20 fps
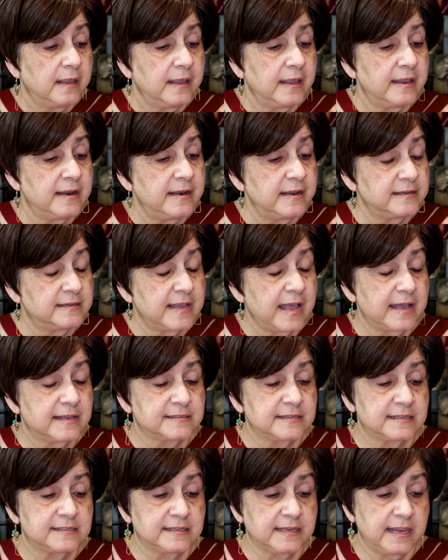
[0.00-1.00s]
And it
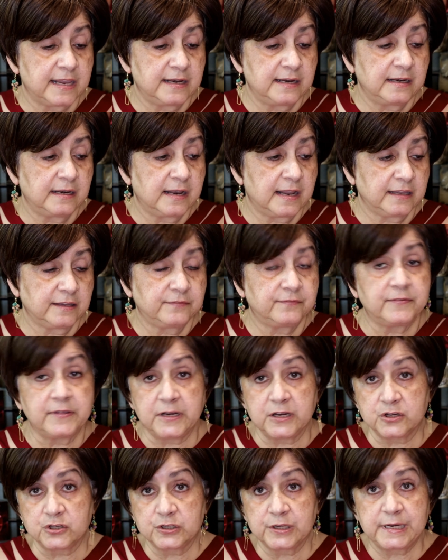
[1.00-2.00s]
has a skin-like
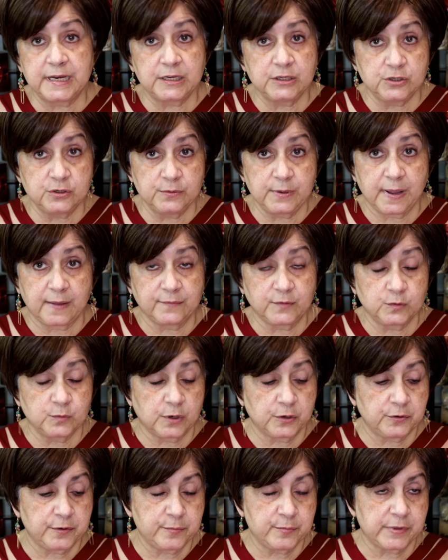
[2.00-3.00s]
finish, and I do have to
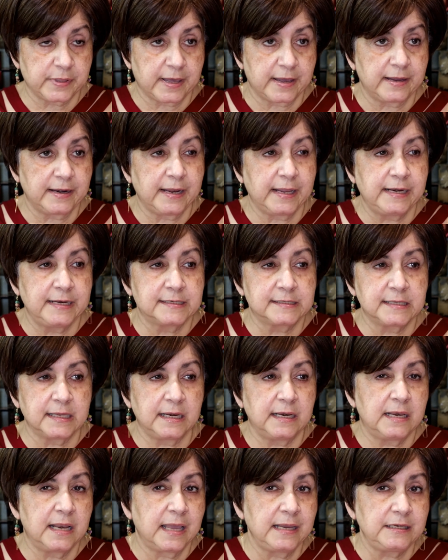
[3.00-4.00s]
agree with that. It is a
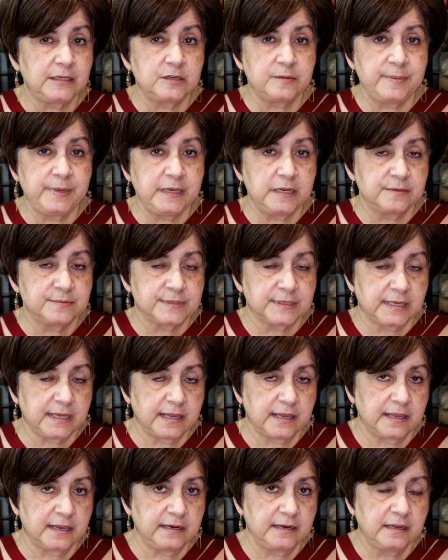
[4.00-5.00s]
light to medium
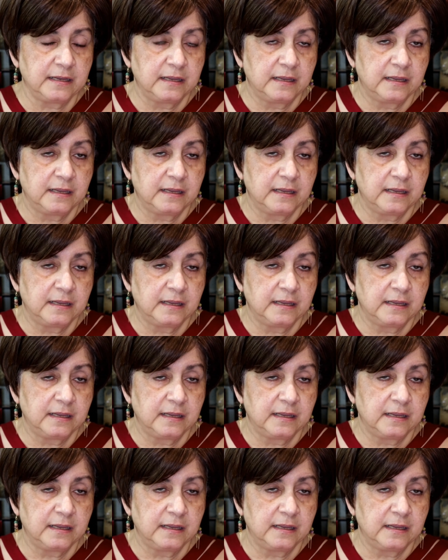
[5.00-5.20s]
skin.